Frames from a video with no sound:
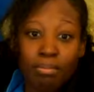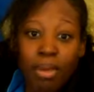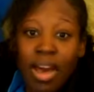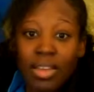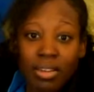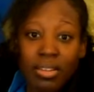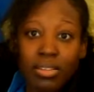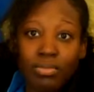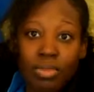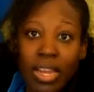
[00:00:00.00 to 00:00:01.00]

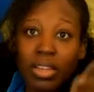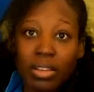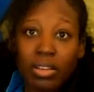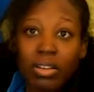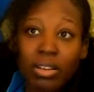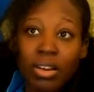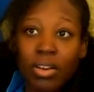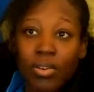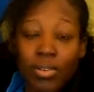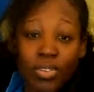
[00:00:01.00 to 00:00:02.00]
mild, regular,
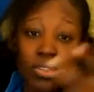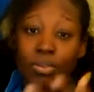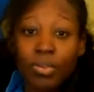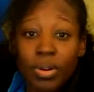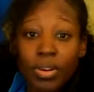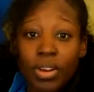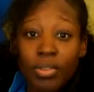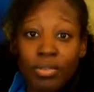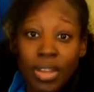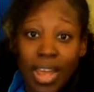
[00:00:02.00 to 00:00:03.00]
or super
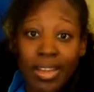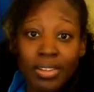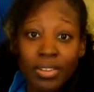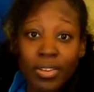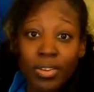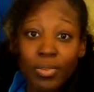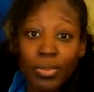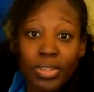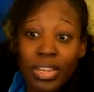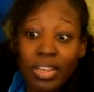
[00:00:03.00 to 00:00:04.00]
relaxer,
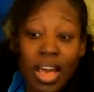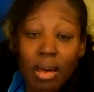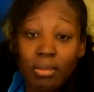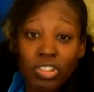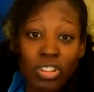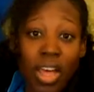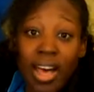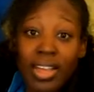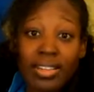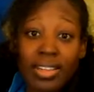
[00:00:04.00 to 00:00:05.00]
will tell you how much
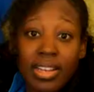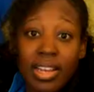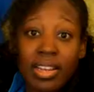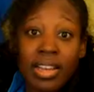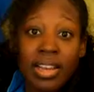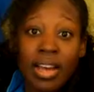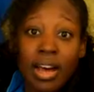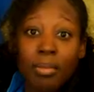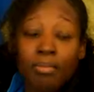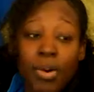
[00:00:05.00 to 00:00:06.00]
lye is in it.
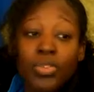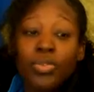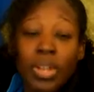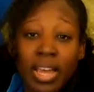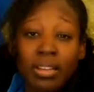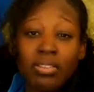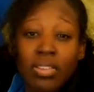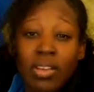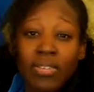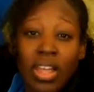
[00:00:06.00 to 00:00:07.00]
Most
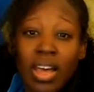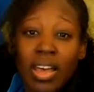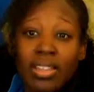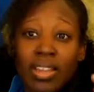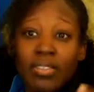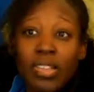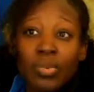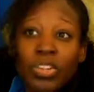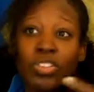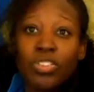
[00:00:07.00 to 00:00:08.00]
relaxers have lye.
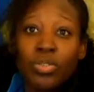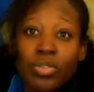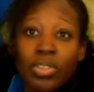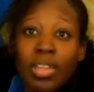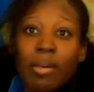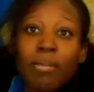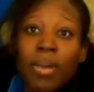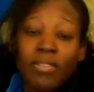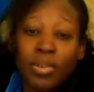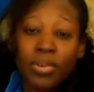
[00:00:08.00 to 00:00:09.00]
Some
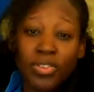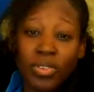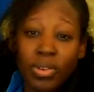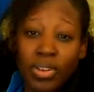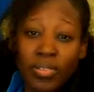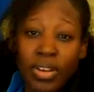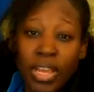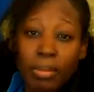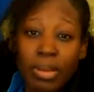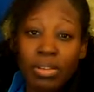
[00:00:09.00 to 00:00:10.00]
have switched to a
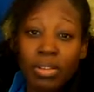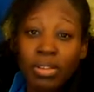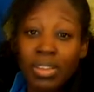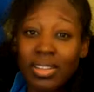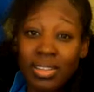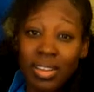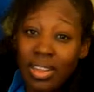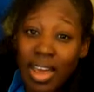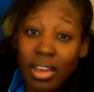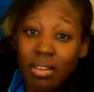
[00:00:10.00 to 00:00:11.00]
different chemical. It's
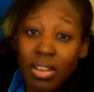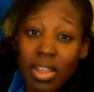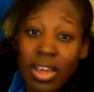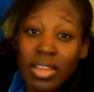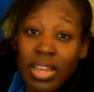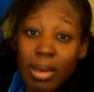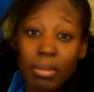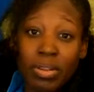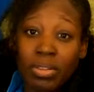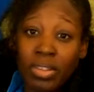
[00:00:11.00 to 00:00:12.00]
still an alkaline
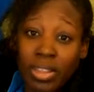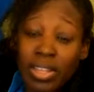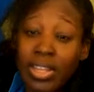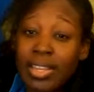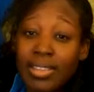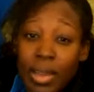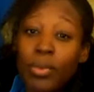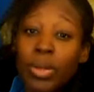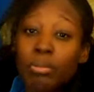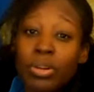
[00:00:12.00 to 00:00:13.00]
chemical nonetheless
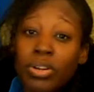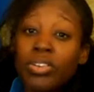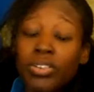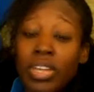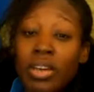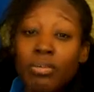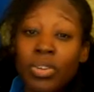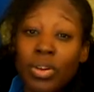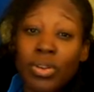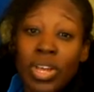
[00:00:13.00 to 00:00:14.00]
that will burn your scalp.
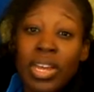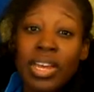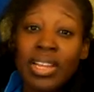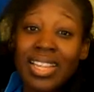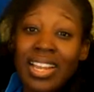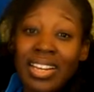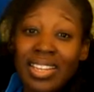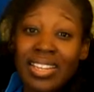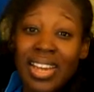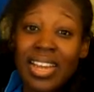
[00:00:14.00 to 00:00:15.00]
So at the end
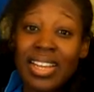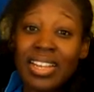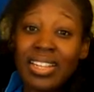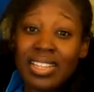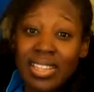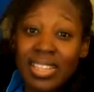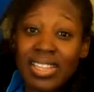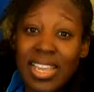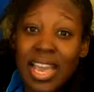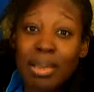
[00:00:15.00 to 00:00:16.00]
of the day, it's still the
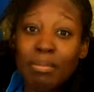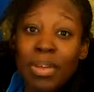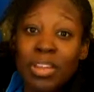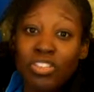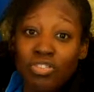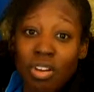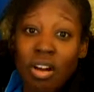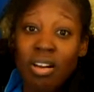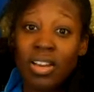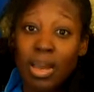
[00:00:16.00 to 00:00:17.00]
same
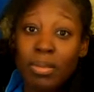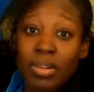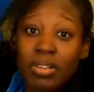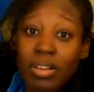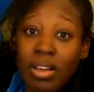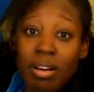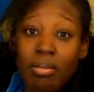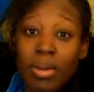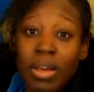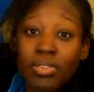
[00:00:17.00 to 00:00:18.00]
strong chemical
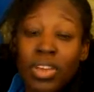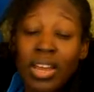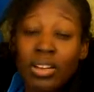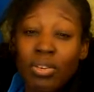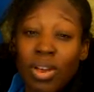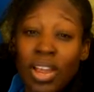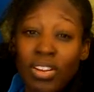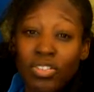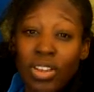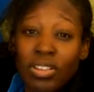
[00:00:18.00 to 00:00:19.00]
compounds. I know a
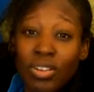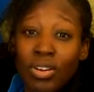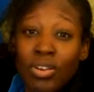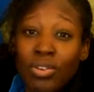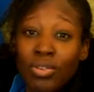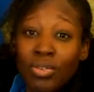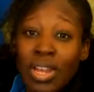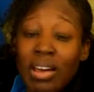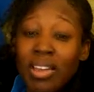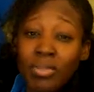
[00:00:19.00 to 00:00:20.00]
hairdresser who
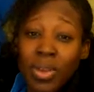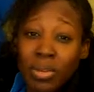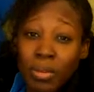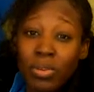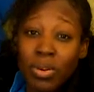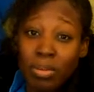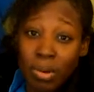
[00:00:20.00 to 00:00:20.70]
now has respiratory